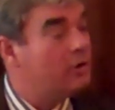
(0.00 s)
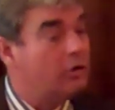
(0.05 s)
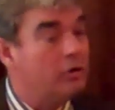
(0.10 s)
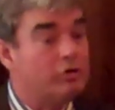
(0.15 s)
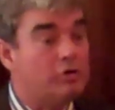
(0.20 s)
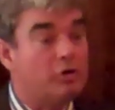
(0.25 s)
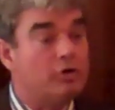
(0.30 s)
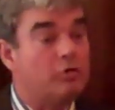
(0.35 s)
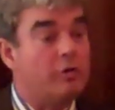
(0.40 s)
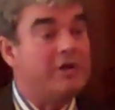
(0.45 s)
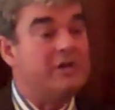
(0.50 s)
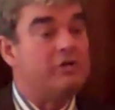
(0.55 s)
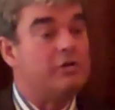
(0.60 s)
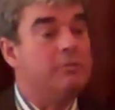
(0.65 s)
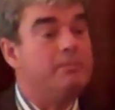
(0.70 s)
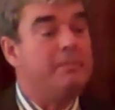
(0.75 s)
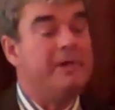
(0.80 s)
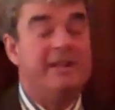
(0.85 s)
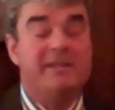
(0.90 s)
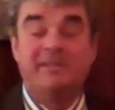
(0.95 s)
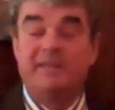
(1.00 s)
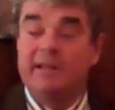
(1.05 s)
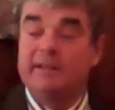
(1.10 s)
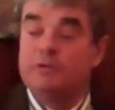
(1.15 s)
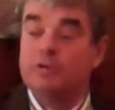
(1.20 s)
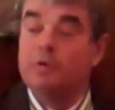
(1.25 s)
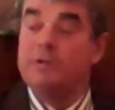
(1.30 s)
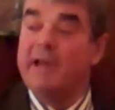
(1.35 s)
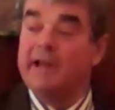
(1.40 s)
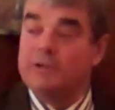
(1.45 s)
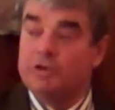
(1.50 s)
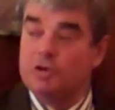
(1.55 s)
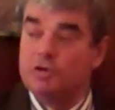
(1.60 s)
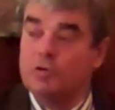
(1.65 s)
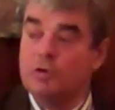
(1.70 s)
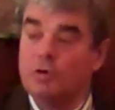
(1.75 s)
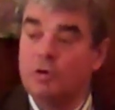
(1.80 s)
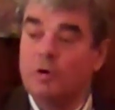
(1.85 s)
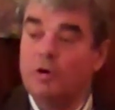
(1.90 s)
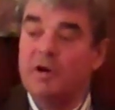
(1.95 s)
Concentration means that the
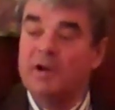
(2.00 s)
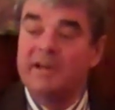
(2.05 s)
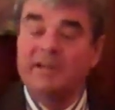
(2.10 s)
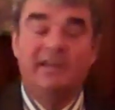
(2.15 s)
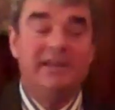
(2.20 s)
nature